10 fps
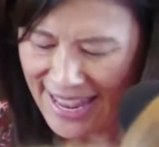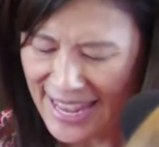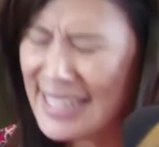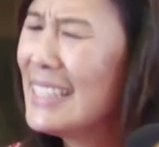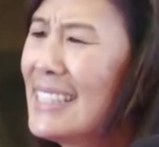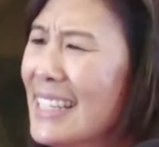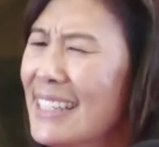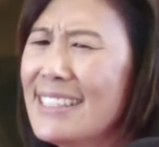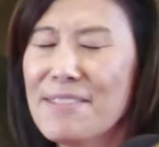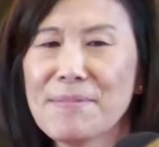And he
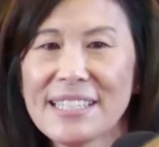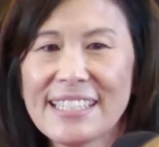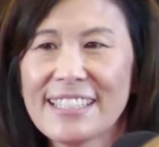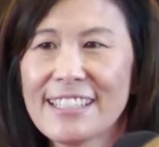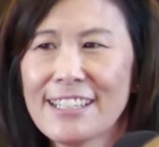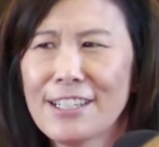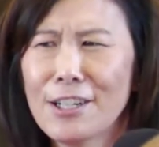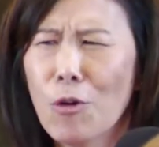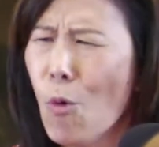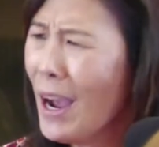said to me,
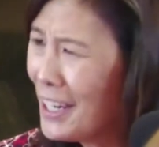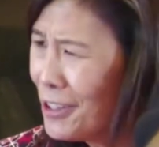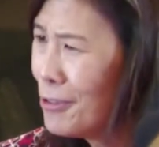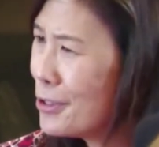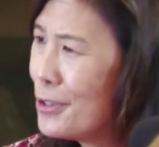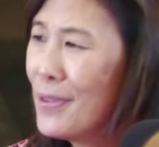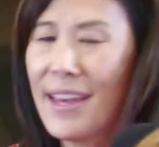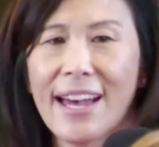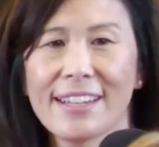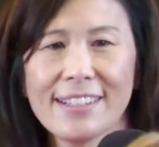why do you do
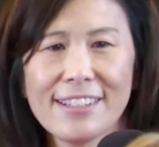that?